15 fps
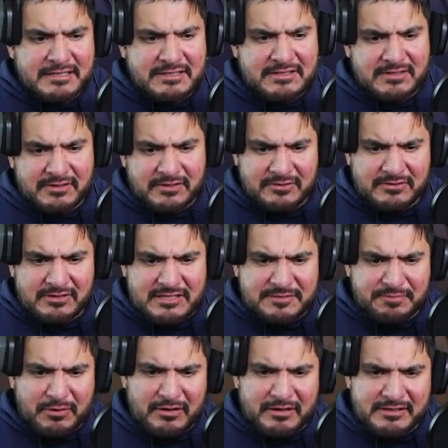So, the
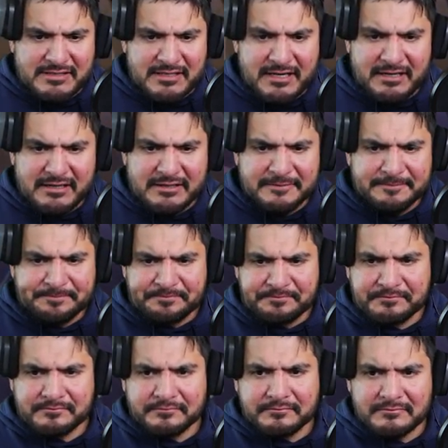Spark Attack
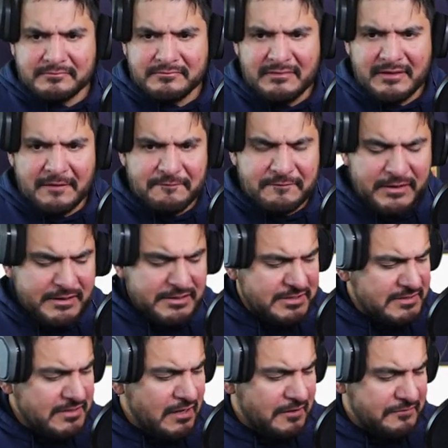
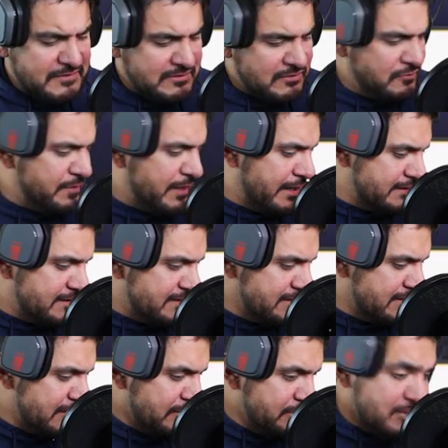finishes off Zubat,
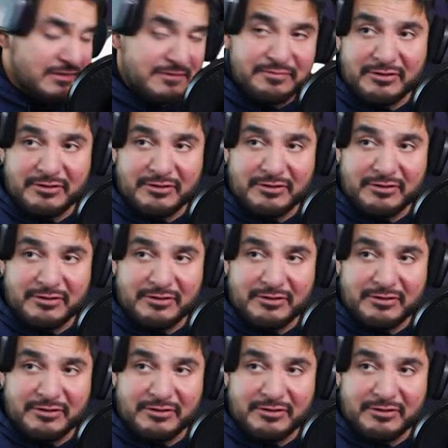and I'm just going to